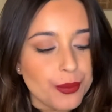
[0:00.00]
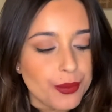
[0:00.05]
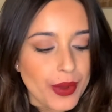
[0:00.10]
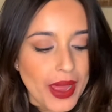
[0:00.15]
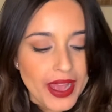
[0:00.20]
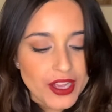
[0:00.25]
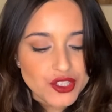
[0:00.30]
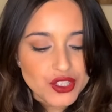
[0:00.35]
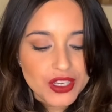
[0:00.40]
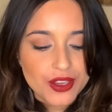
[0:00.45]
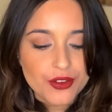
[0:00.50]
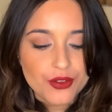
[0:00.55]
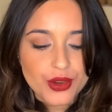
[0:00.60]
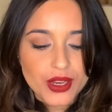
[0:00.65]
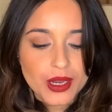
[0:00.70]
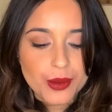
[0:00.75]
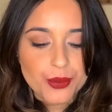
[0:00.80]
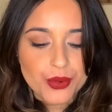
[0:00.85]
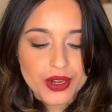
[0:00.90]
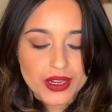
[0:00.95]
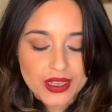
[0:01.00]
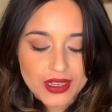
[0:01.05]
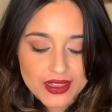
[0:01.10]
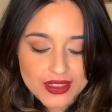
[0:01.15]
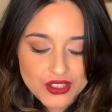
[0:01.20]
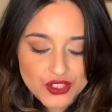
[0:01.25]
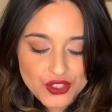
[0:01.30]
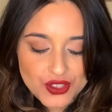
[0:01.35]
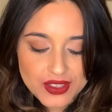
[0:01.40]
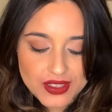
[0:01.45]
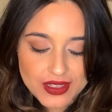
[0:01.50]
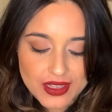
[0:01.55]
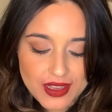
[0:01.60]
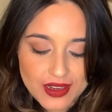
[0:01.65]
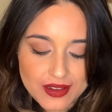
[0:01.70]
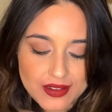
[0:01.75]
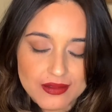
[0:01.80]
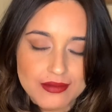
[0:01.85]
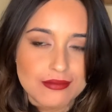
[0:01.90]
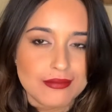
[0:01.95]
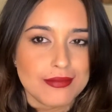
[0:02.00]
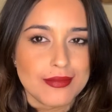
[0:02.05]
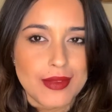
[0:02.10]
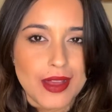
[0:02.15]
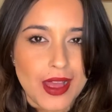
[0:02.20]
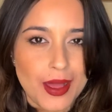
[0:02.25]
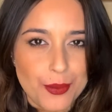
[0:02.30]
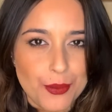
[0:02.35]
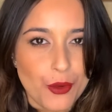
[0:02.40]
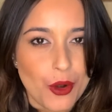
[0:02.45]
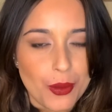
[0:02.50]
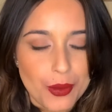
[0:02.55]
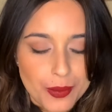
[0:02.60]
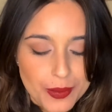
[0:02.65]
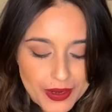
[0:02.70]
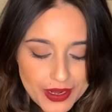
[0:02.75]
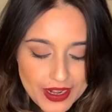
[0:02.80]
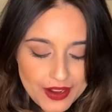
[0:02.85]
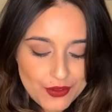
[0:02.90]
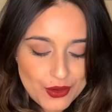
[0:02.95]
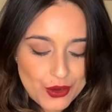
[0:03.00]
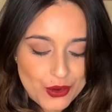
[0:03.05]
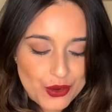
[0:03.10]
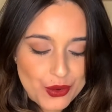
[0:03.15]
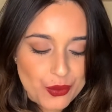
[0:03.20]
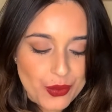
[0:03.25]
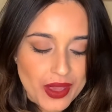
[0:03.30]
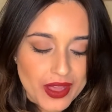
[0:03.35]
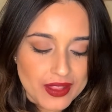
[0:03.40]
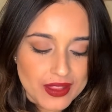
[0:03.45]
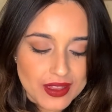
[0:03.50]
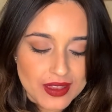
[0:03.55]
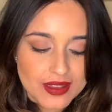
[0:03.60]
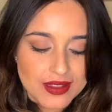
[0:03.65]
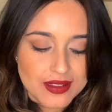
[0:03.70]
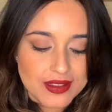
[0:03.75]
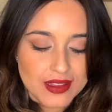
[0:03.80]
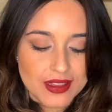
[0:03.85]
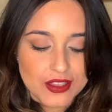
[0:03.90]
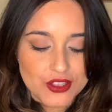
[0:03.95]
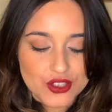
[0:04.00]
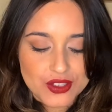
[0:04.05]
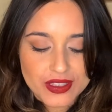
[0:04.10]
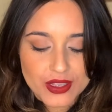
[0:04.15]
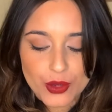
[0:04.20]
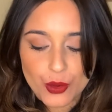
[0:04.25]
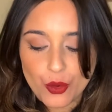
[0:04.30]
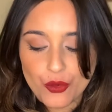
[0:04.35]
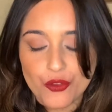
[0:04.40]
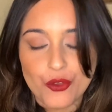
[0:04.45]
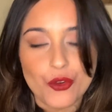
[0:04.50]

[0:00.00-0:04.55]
actually really pretty. It's just that I'm probably never going to wear these. They'll just go for